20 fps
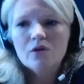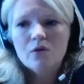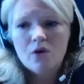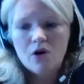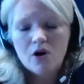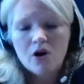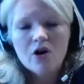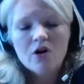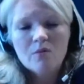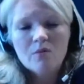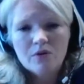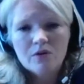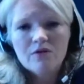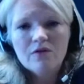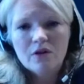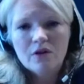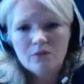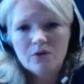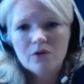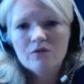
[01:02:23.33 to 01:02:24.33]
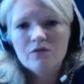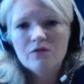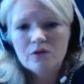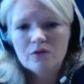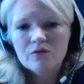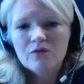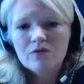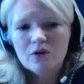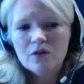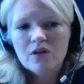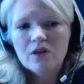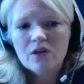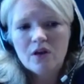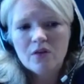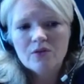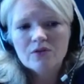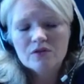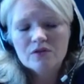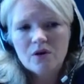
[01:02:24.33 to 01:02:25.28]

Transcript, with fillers: so hard to put foot, one foot in front of the other.